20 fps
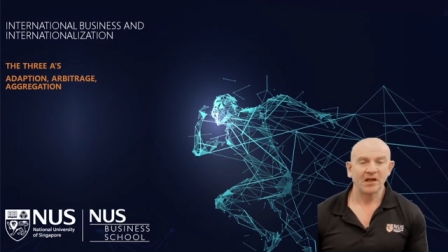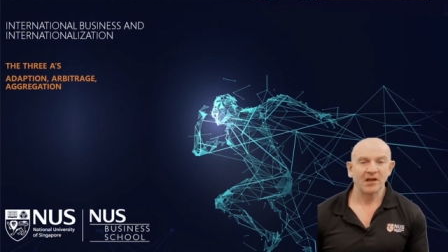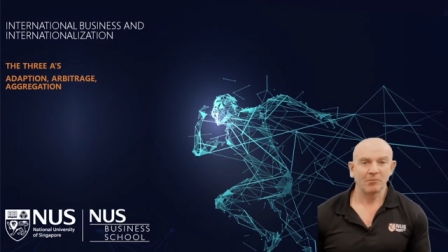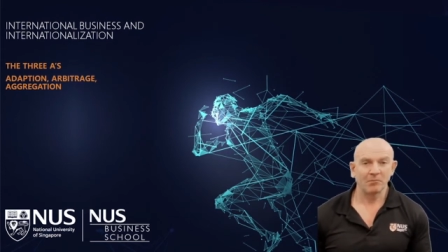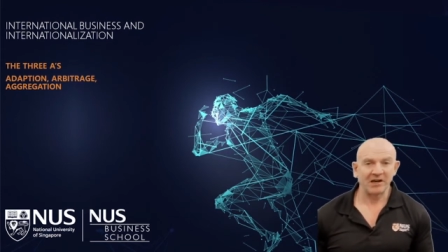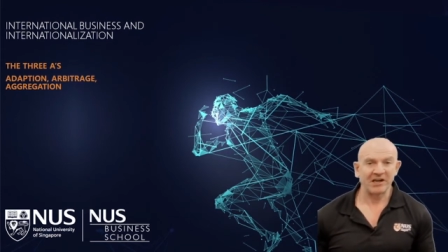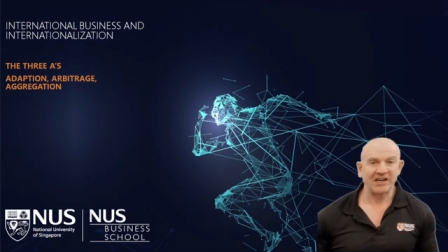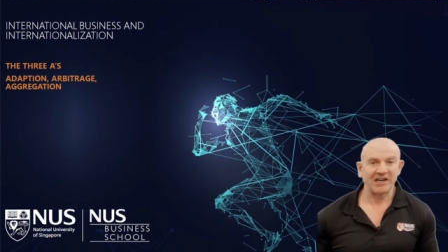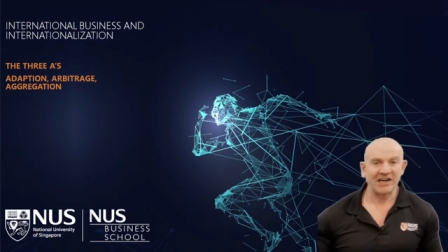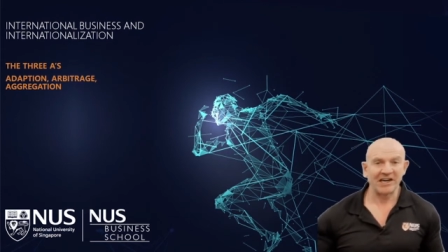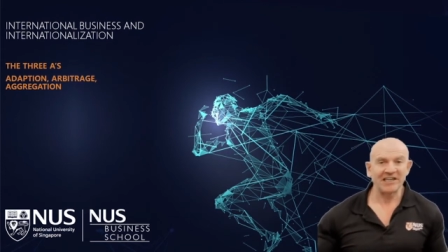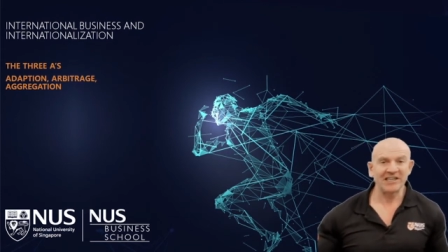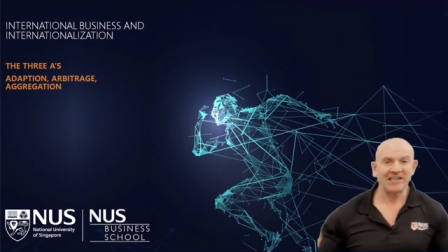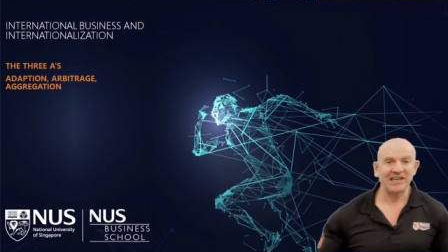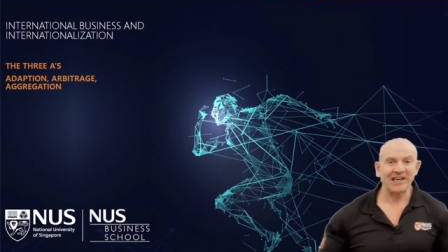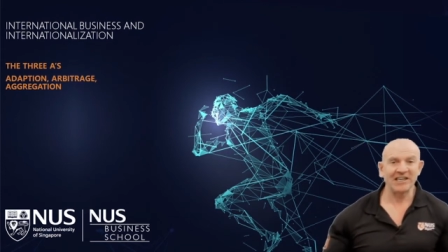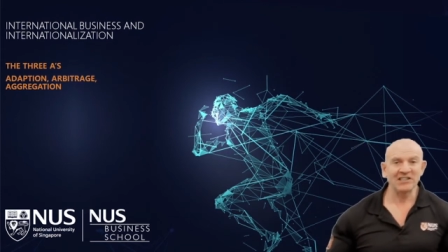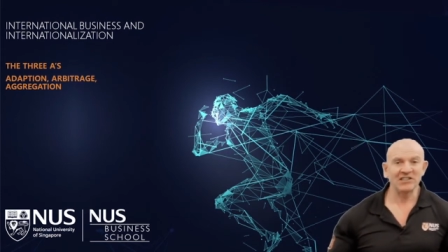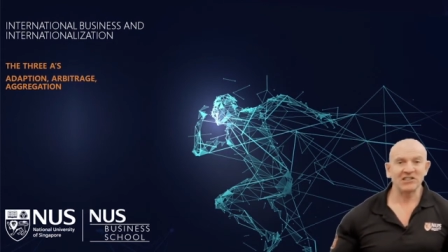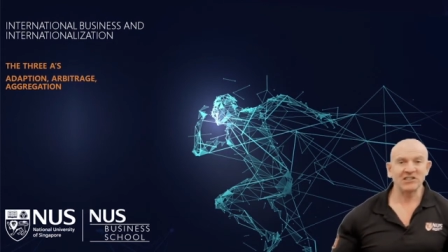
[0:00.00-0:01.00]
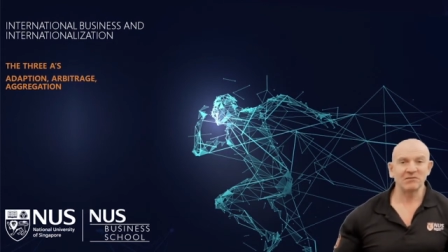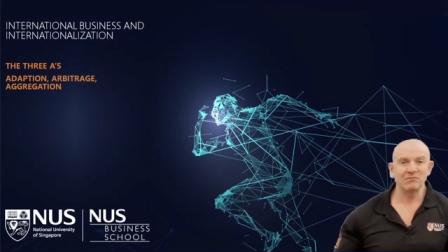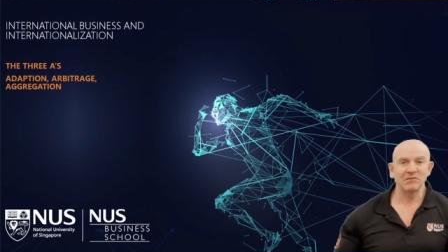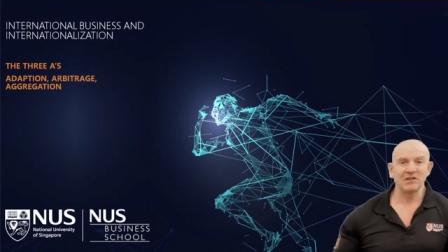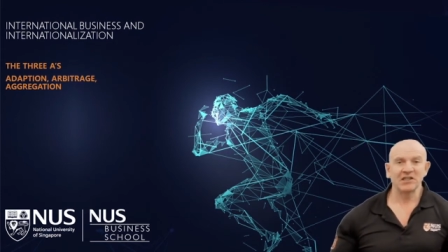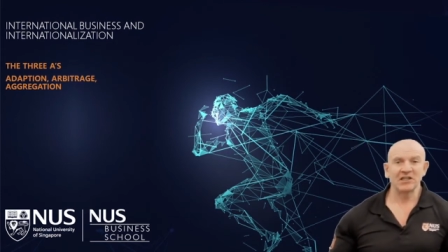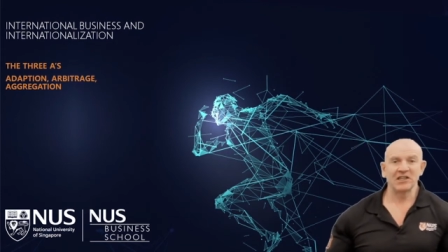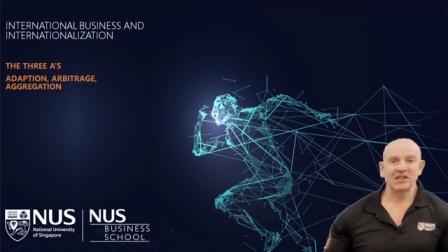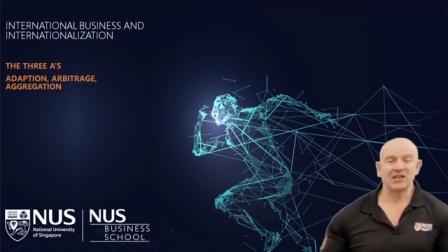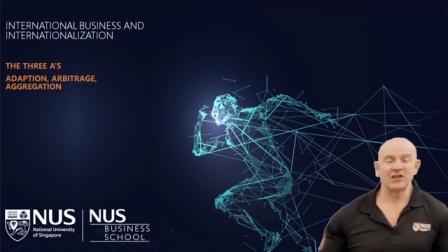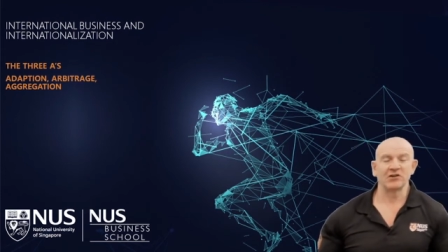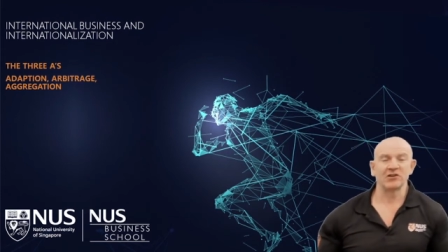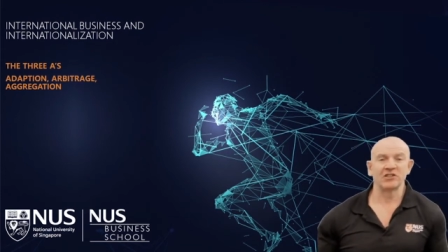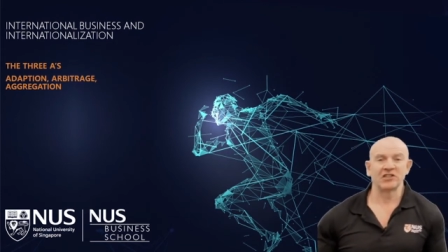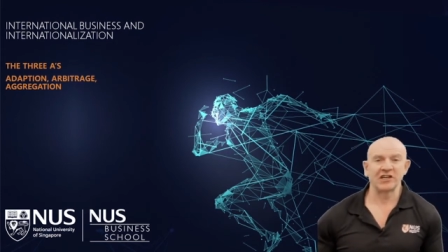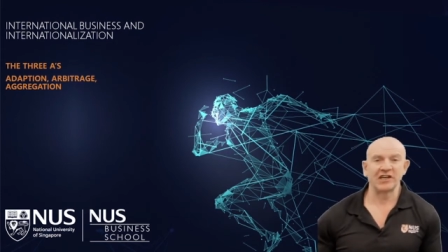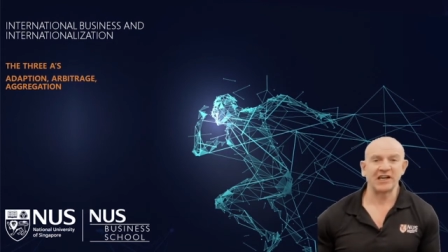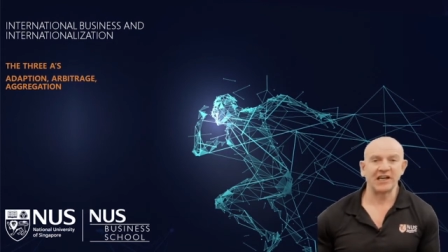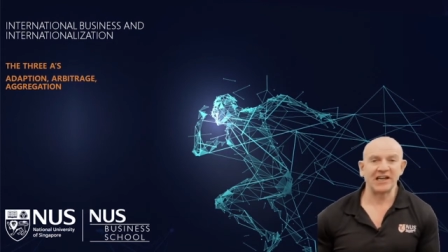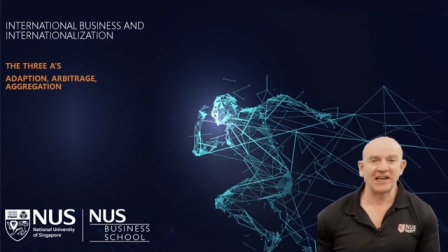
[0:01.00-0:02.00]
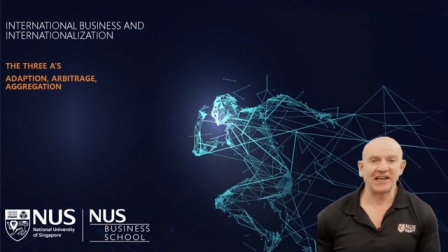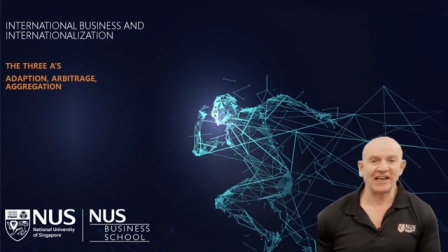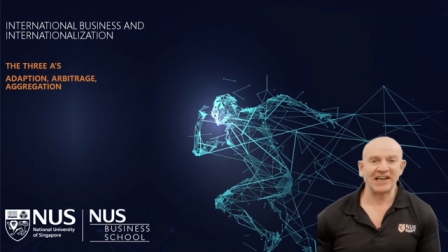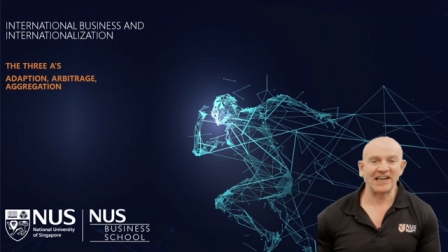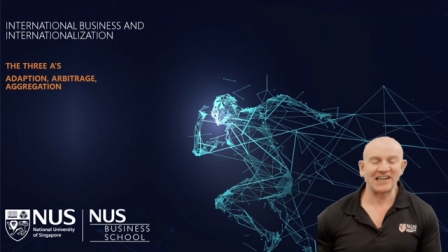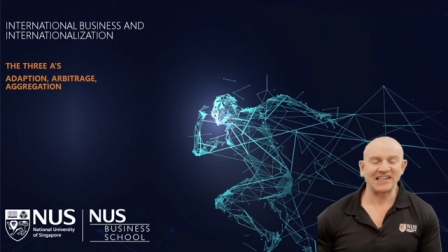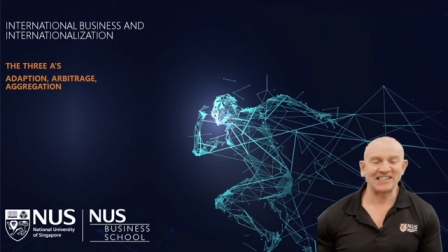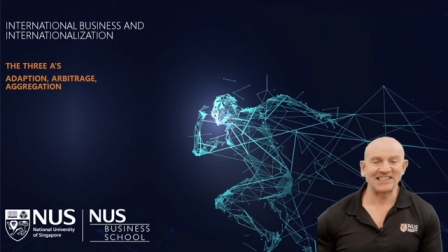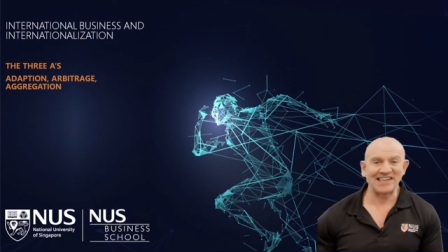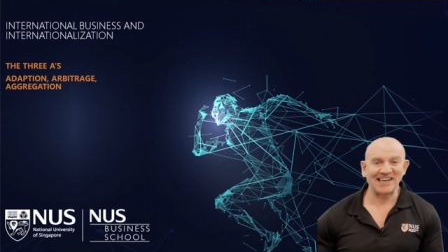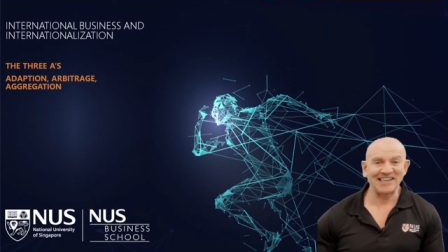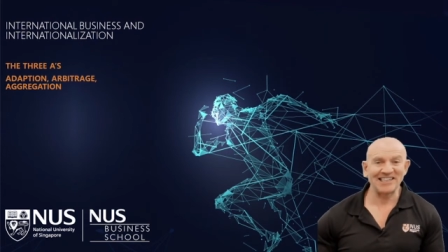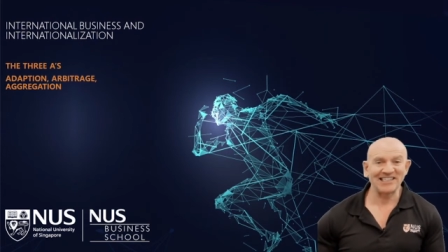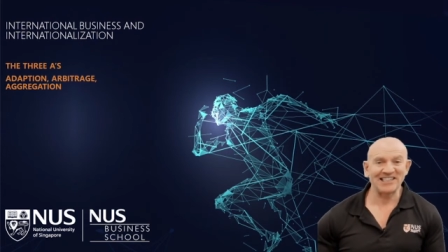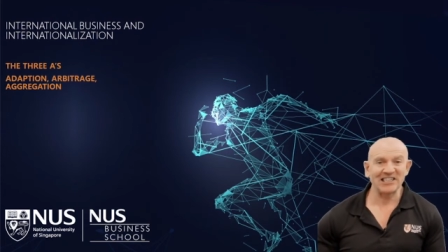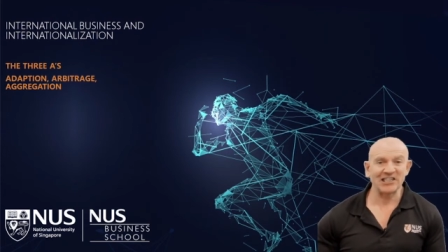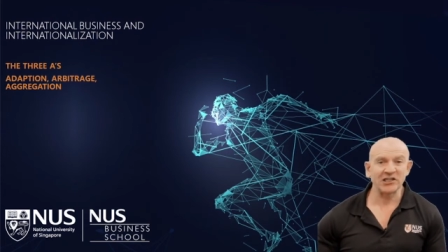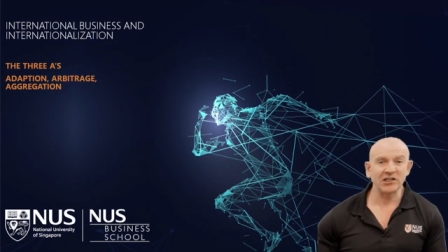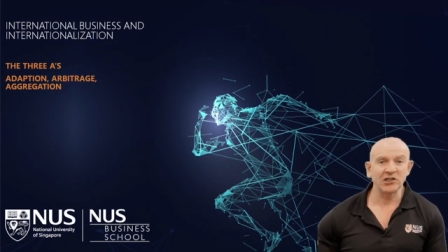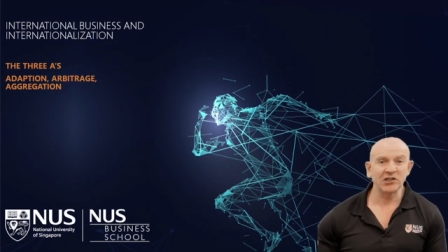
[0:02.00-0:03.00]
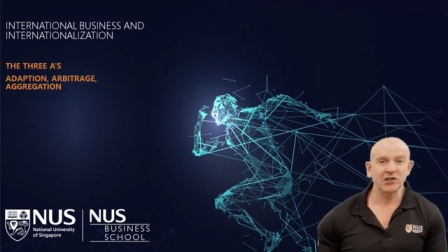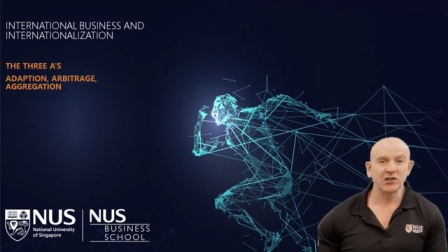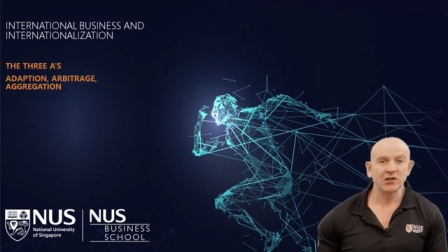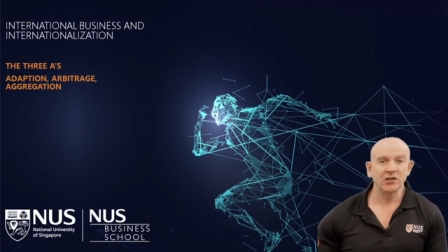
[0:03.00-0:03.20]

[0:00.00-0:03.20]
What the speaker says: But in any case, here's an extension